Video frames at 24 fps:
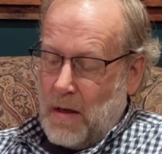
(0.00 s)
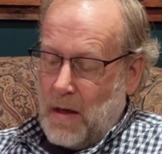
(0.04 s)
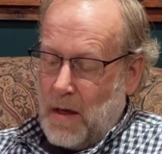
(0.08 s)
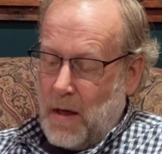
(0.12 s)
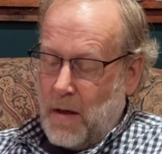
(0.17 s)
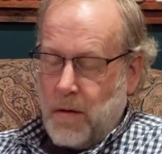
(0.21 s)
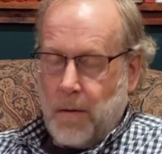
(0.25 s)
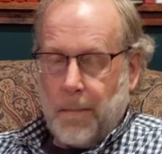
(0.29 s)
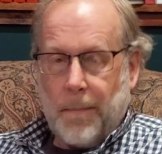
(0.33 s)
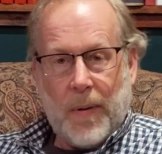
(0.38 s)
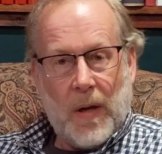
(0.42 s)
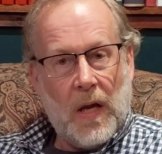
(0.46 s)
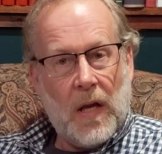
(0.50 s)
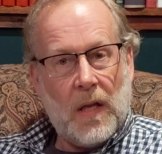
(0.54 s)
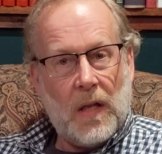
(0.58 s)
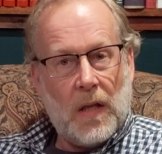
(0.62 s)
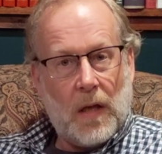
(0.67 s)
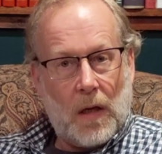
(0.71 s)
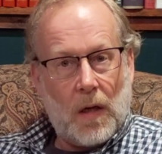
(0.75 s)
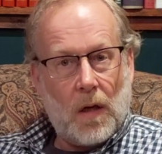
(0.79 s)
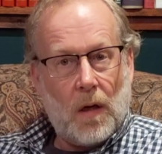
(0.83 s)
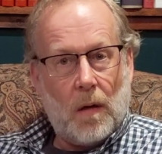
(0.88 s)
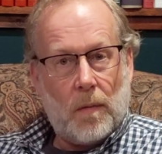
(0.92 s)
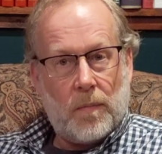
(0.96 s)
and the pain
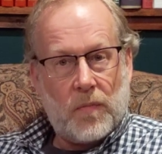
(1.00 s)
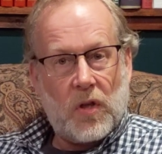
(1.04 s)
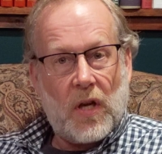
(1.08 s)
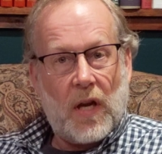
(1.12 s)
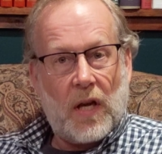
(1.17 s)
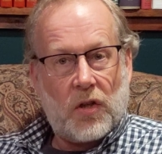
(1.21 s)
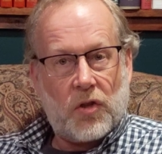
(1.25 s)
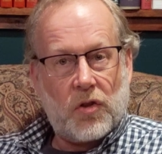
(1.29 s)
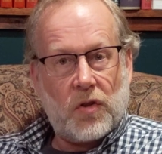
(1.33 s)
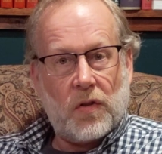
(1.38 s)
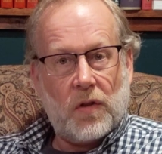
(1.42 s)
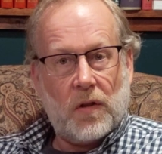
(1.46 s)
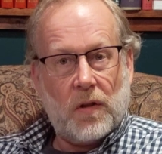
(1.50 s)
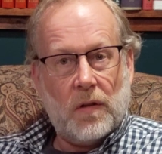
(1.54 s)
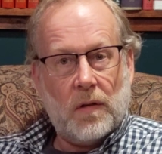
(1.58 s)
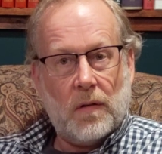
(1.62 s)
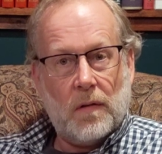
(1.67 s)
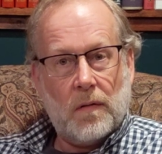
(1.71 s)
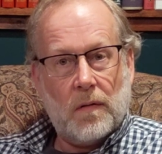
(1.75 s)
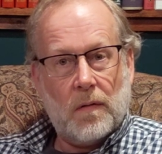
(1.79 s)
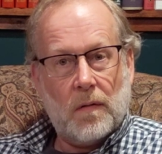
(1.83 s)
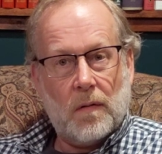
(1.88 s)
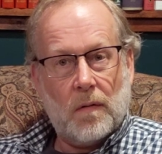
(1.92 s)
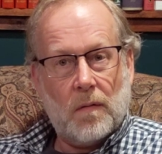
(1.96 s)
that comes, actually,
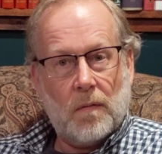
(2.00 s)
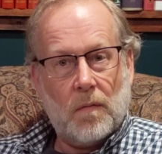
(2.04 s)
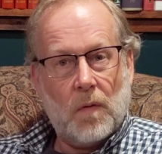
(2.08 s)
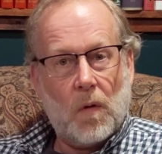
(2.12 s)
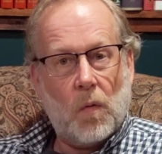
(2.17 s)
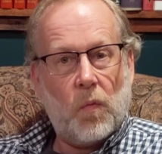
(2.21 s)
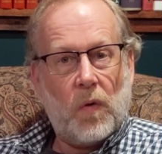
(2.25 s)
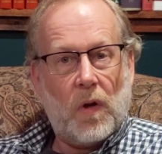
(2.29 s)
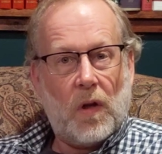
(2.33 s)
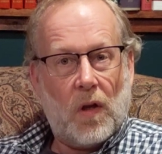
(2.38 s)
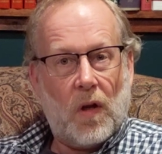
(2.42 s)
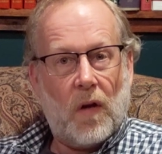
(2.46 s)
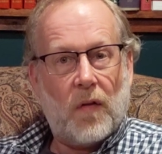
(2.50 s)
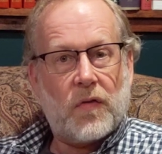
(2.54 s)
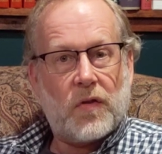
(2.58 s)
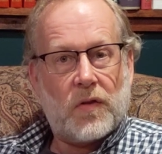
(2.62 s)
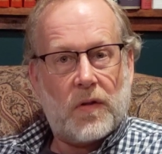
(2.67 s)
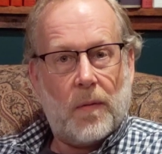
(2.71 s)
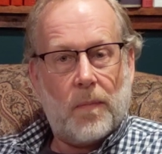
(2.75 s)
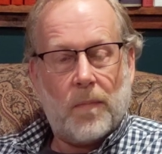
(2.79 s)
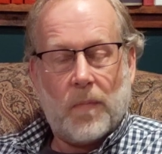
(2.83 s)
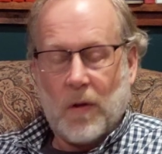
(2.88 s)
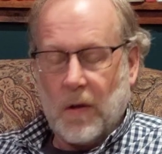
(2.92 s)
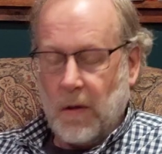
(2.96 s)
when we love
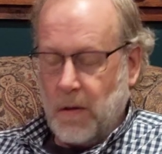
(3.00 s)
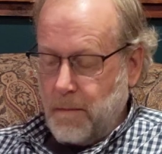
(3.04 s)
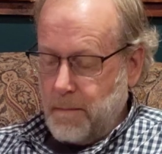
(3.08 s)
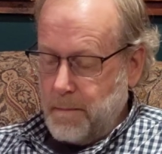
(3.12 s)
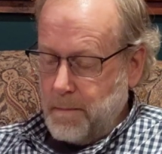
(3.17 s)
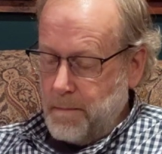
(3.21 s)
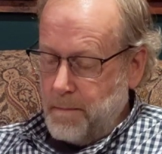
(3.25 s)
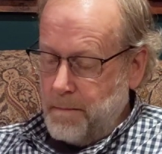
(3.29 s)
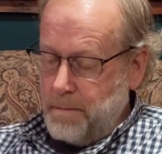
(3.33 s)
something.